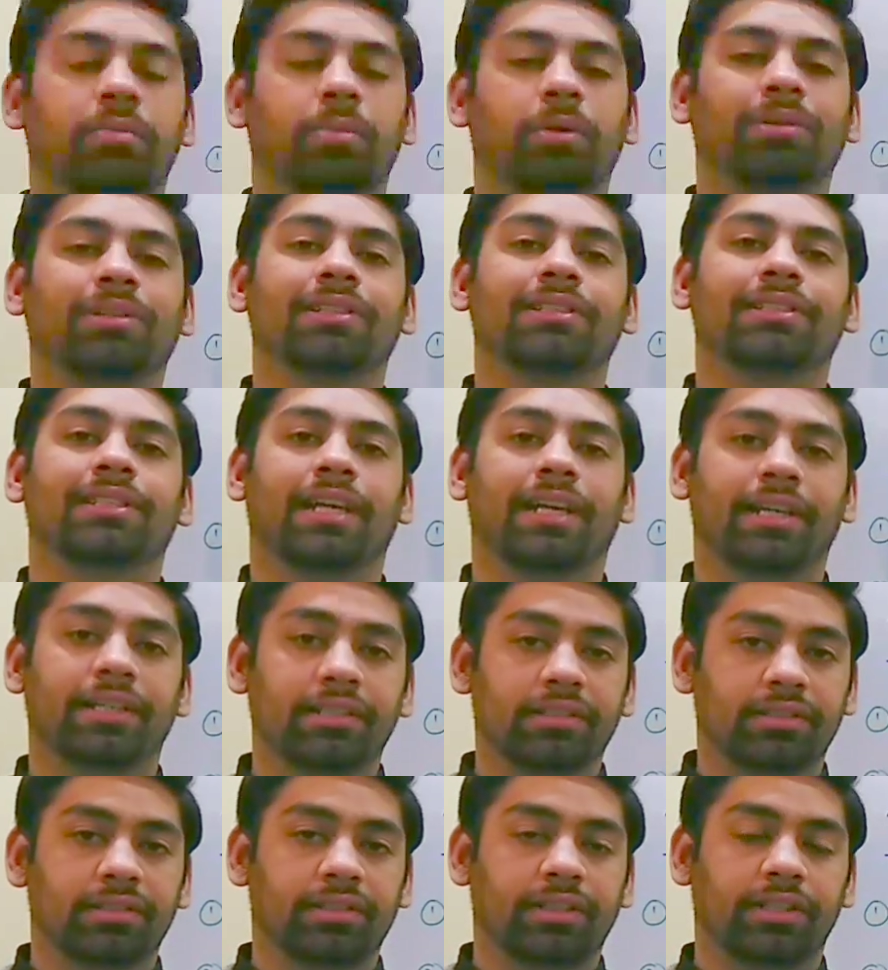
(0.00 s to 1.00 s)
About the
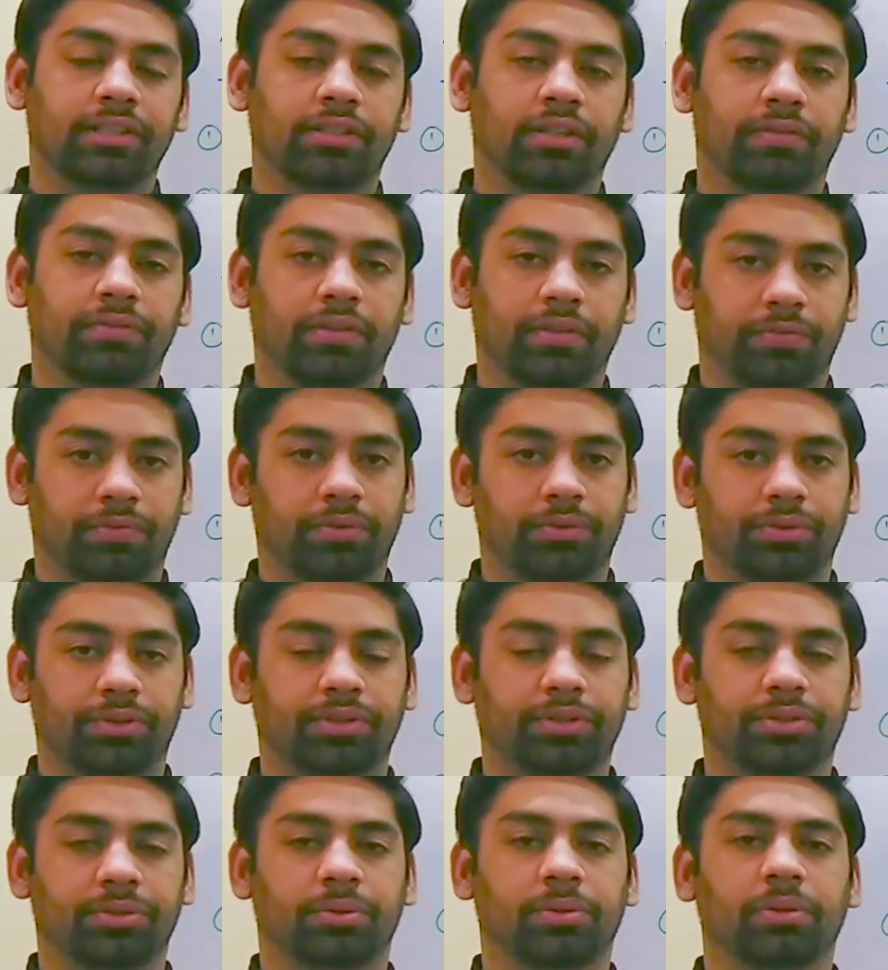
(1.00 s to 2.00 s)
second stage of the
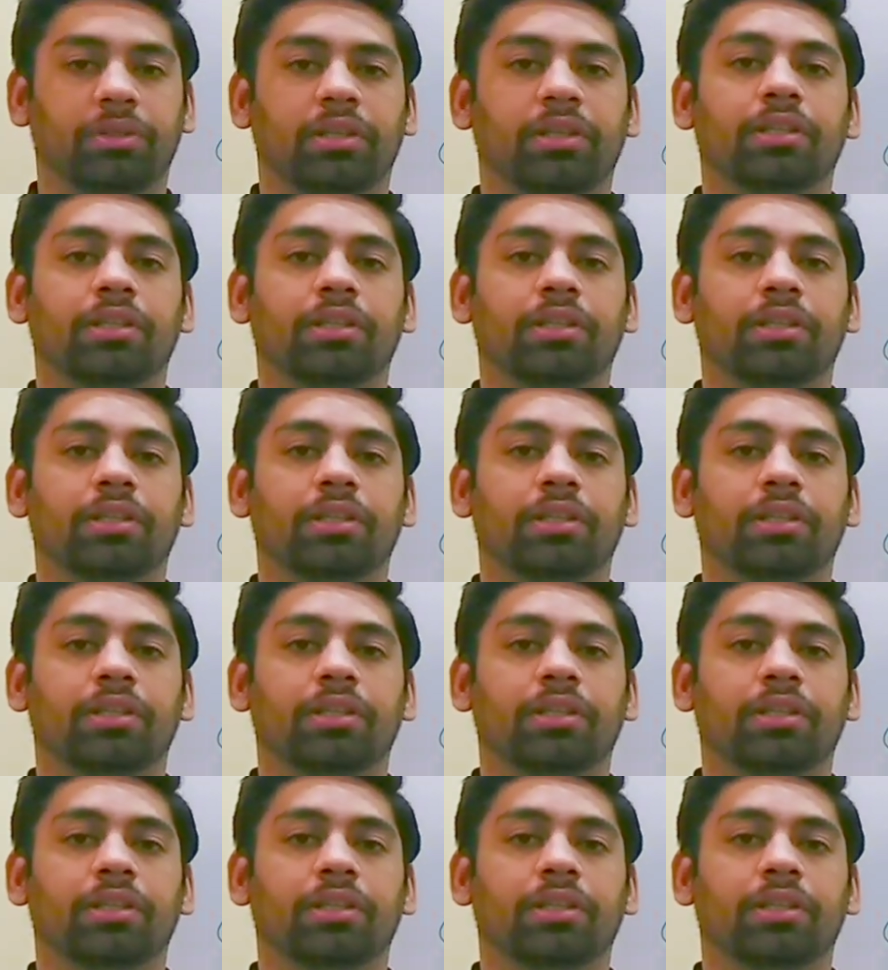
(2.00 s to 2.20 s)
frozen shoulder,